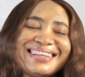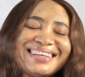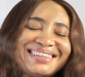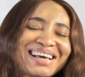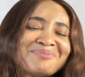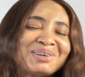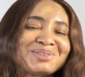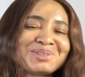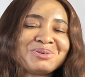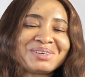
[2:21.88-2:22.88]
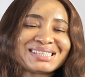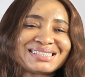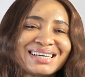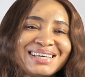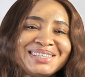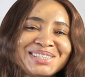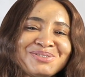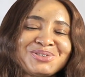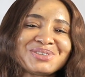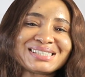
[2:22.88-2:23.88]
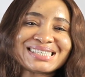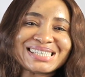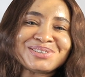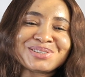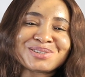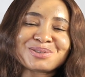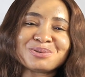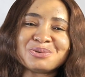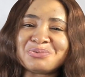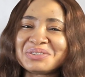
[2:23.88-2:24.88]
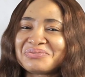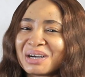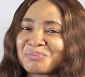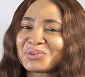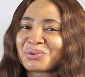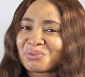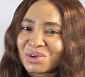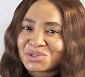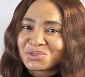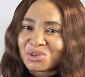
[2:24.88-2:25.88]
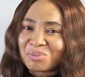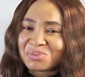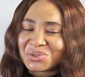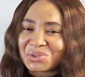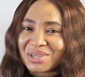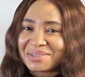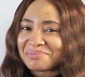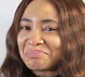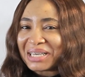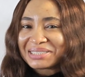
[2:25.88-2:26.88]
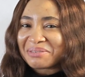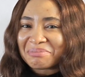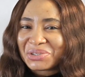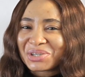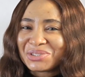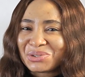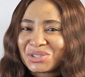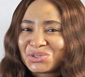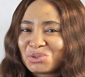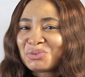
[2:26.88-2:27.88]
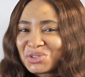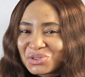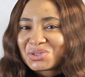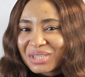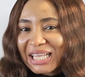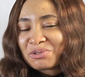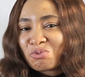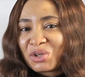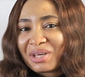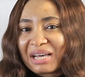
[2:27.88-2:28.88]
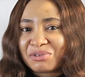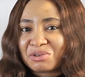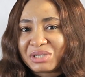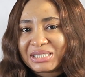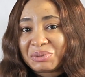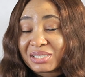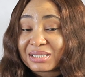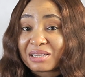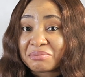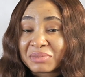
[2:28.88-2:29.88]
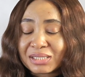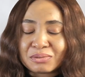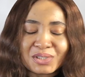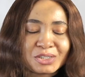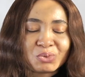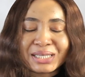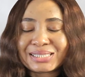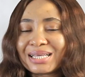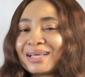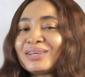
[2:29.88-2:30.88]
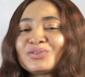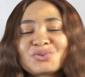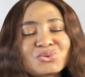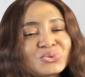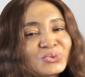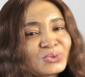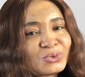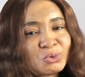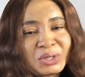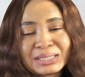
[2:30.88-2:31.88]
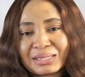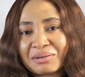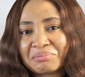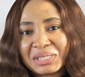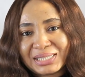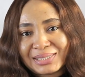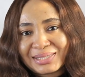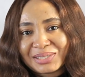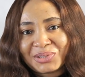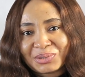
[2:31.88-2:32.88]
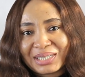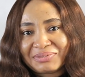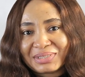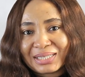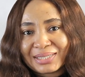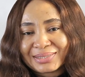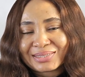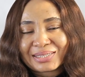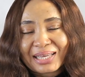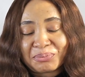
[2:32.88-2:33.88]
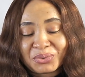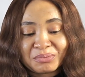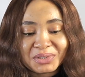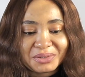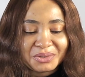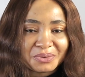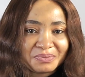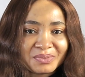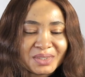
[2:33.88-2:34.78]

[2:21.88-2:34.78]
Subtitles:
The thing about sewing is that it gives you skills to revamp your wardrobe. You can mix them. You can do things with what you have already, which is why sewing is an amazing skill to have, guys. I promise you.